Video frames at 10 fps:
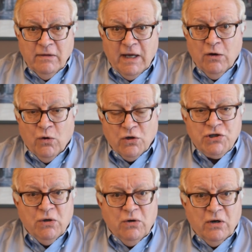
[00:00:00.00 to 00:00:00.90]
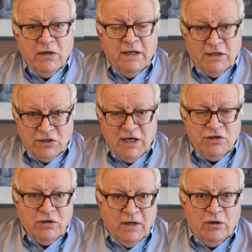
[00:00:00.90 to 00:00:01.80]
They also are an
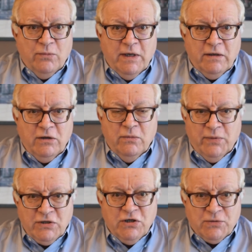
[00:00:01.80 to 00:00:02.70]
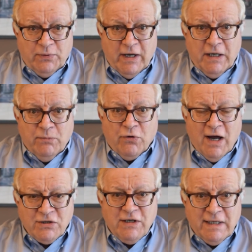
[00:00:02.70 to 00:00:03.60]
essential element in the business planning
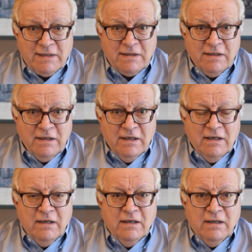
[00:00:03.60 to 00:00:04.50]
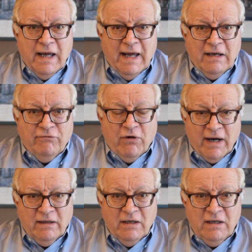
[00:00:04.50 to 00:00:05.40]
process. And
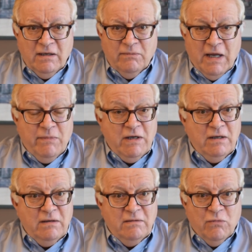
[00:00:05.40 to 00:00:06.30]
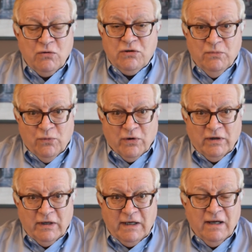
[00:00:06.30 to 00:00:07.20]
finally, maybe most
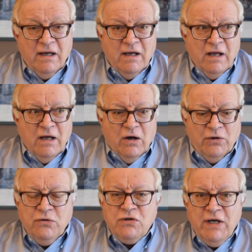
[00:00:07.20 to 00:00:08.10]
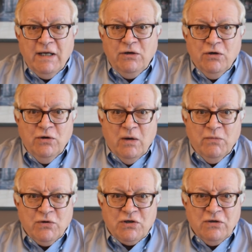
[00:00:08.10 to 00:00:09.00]
importantly, understanding your
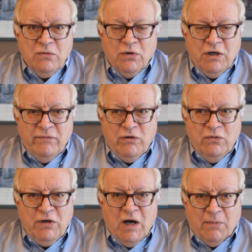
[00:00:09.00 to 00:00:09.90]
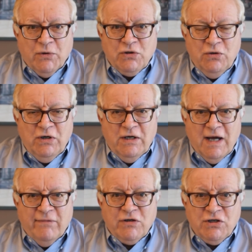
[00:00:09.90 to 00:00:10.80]
numbers will give you the opportunity to
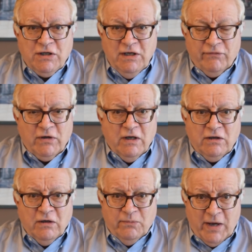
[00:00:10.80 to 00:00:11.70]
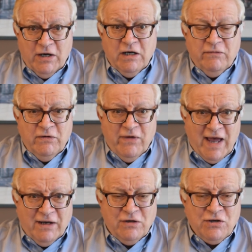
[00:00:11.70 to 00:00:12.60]
have a significant competitive
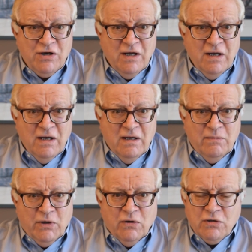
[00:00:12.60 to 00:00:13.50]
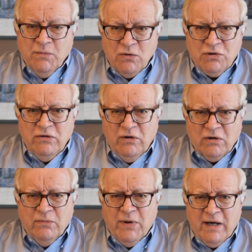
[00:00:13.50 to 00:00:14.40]
advantage, because most of your
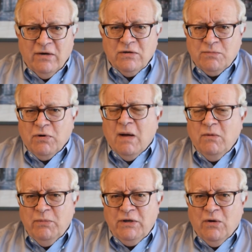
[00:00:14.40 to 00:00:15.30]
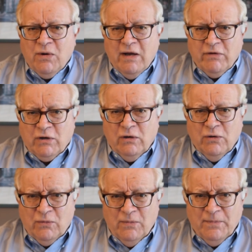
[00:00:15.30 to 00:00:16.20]
competitors probably don't have a
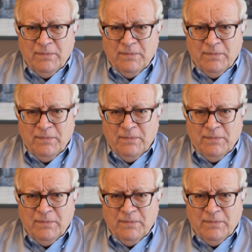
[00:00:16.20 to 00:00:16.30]
clue.